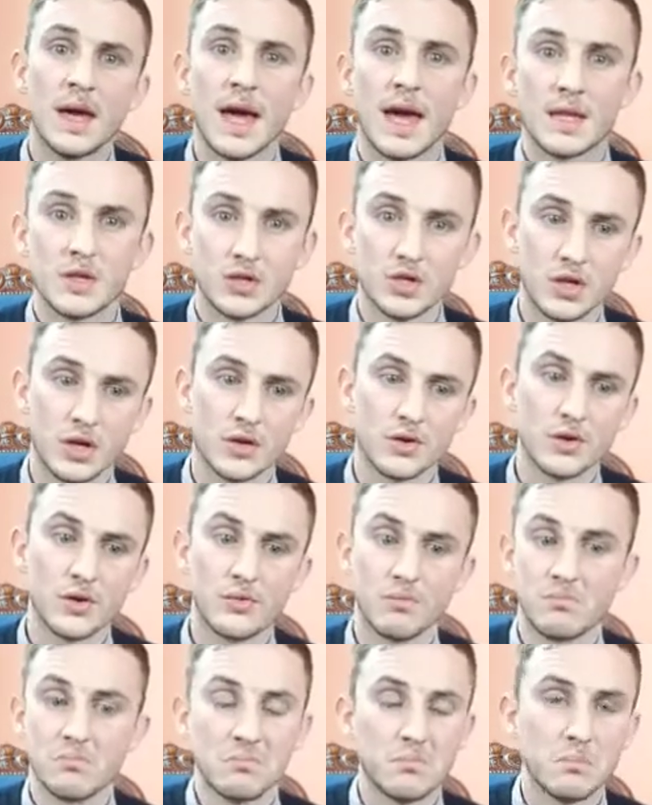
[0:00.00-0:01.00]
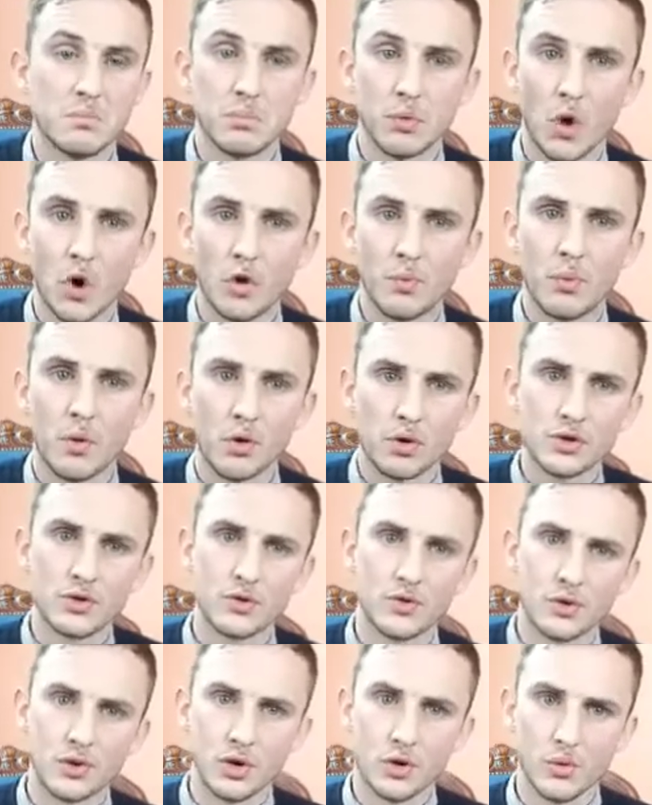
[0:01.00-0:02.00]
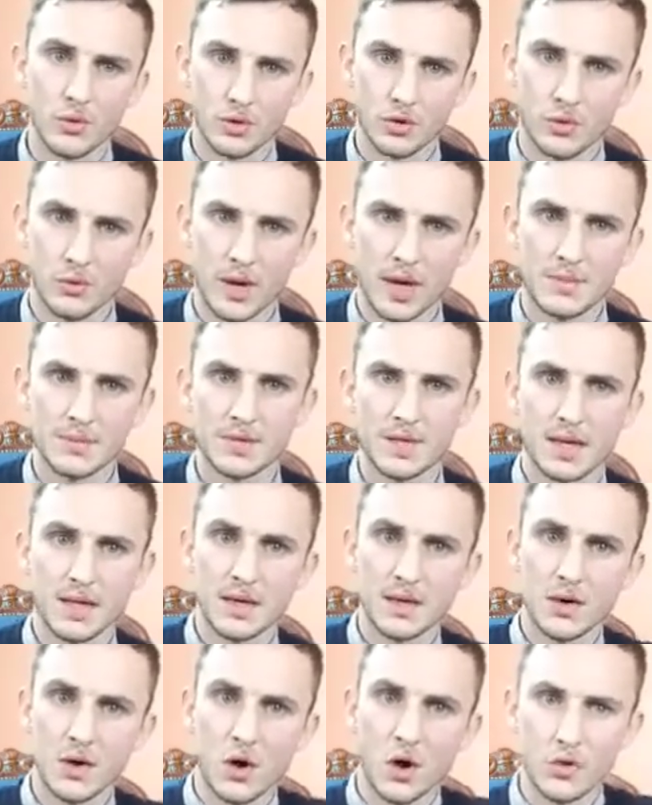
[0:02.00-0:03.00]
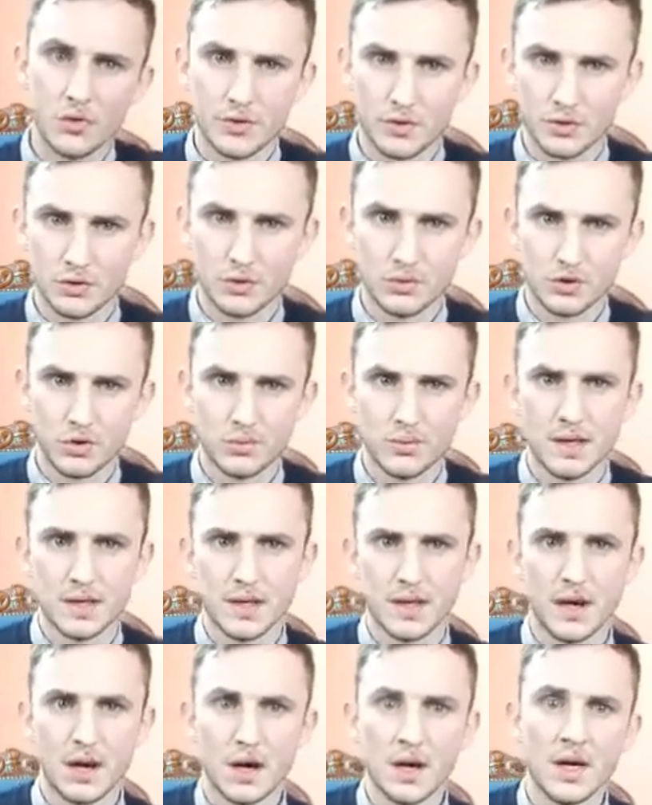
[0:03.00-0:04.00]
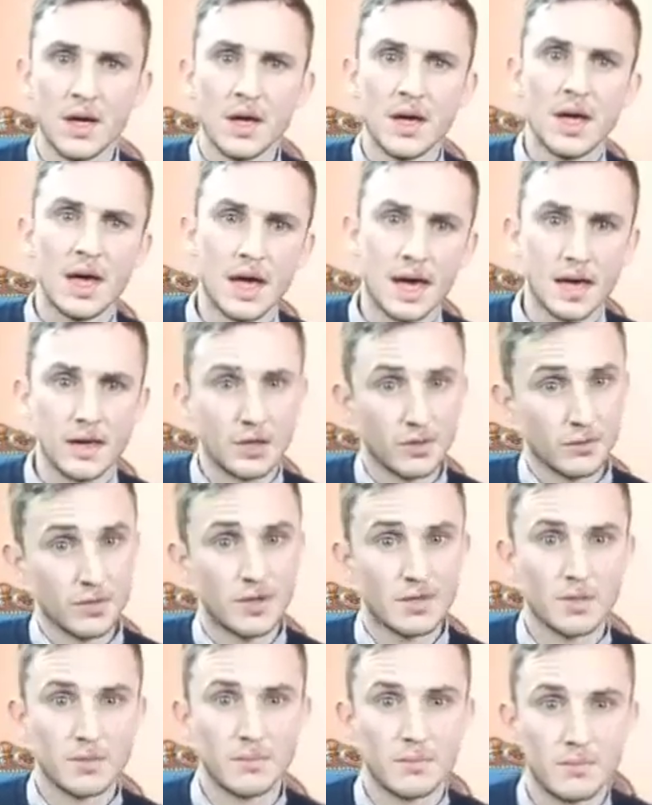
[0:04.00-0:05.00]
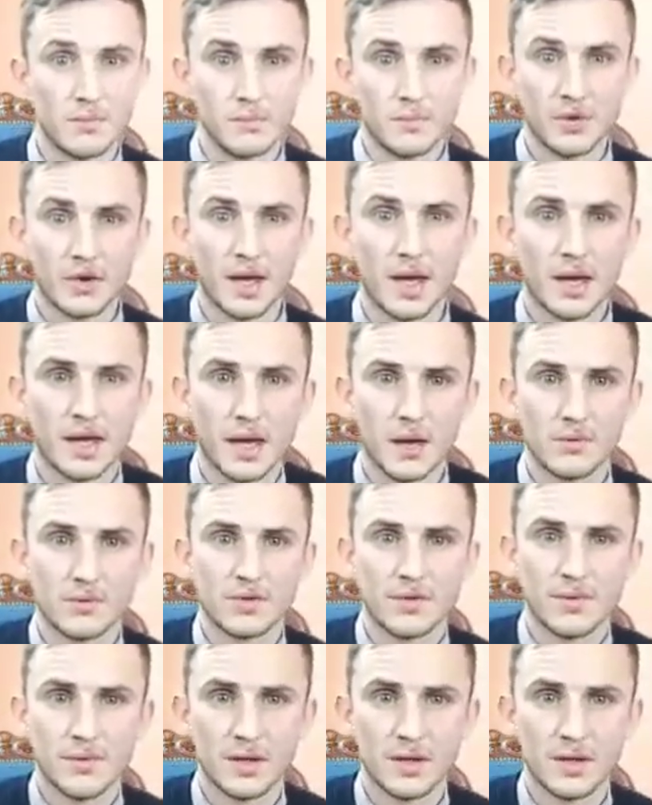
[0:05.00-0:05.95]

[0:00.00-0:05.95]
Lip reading: and share blog posts through your website onto social media. You'll need to create accounts